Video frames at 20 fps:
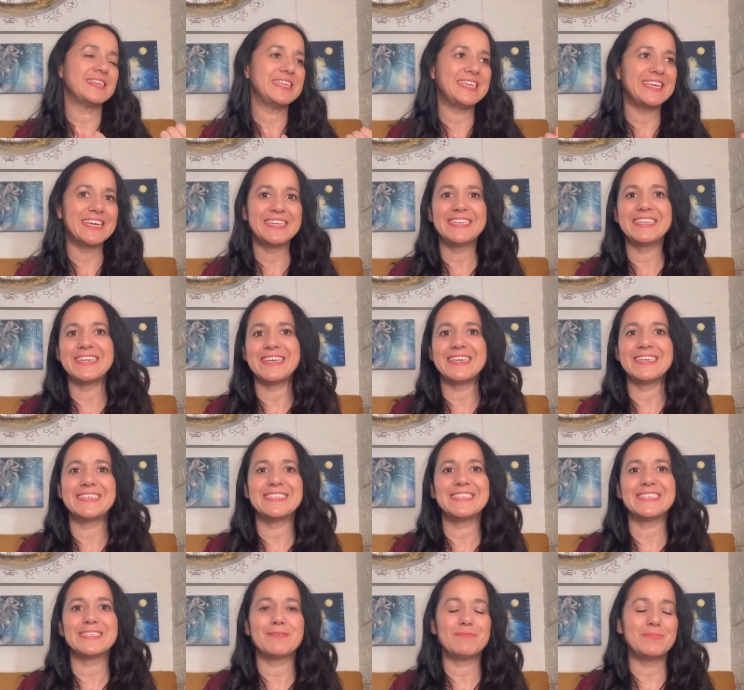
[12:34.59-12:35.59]

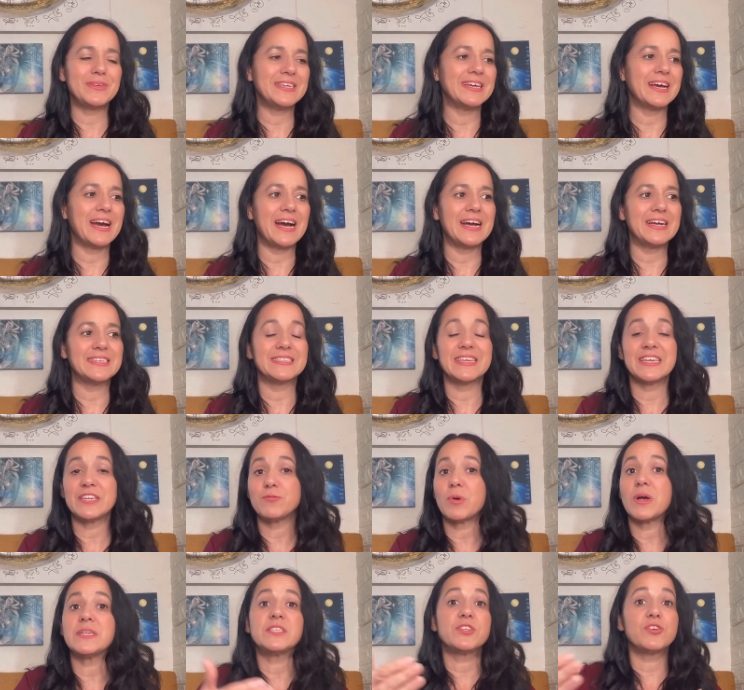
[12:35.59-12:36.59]
kidneys because
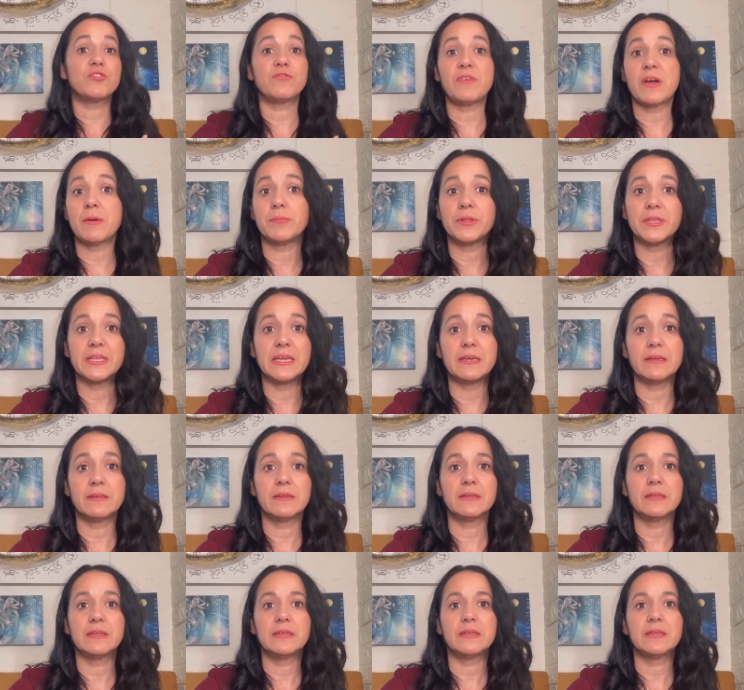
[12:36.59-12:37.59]
it runs in your family,
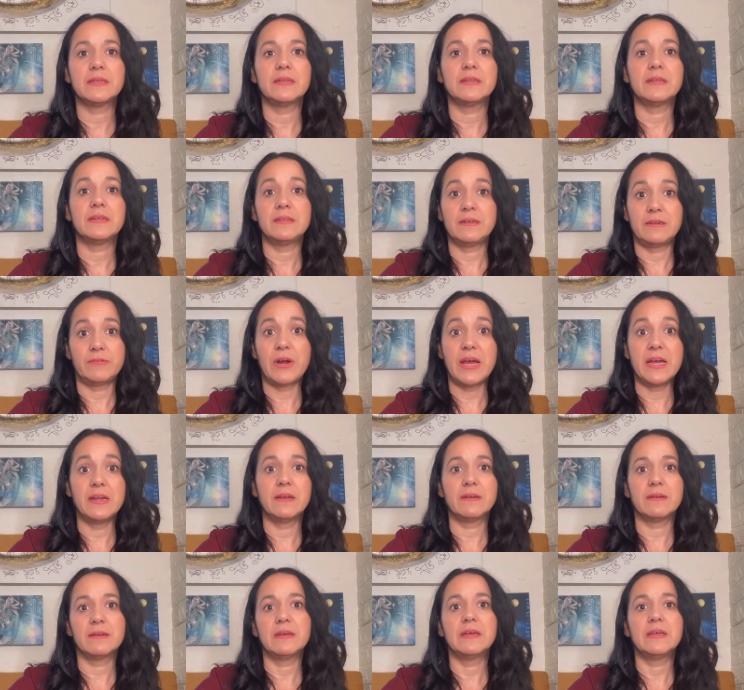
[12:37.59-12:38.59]
right?